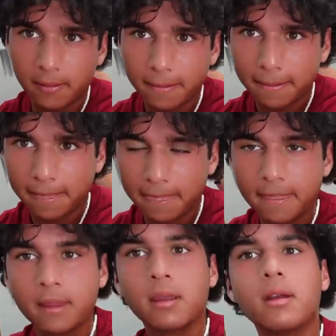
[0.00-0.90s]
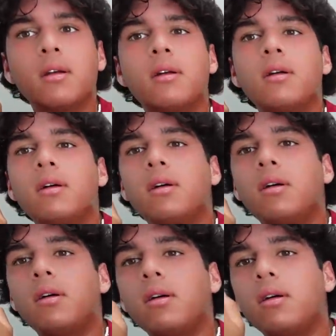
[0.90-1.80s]

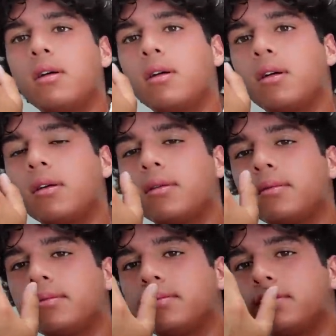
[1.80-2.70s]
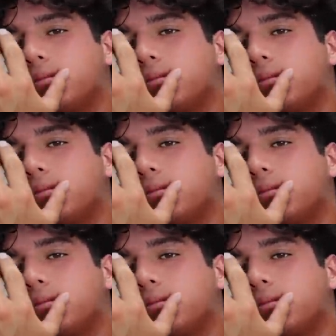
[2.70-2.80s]
(not speaking)